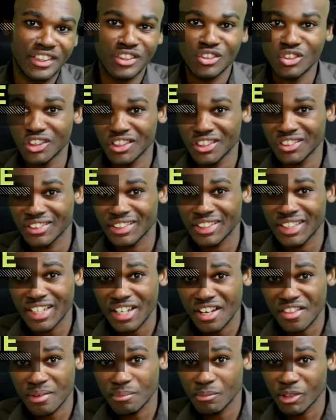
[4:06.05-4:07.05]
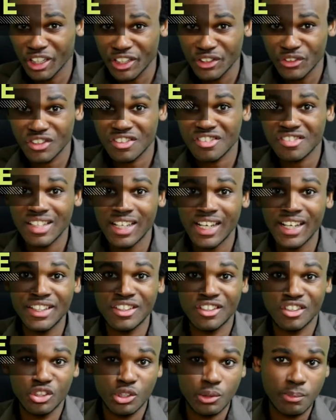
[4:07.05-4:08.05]
in order to get them on your
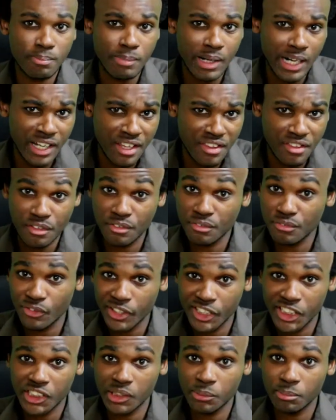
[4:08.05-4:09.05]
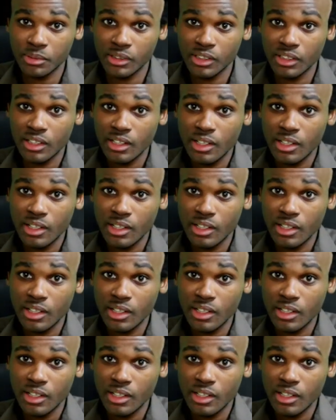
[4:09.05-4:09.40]
side or to buy their friendship.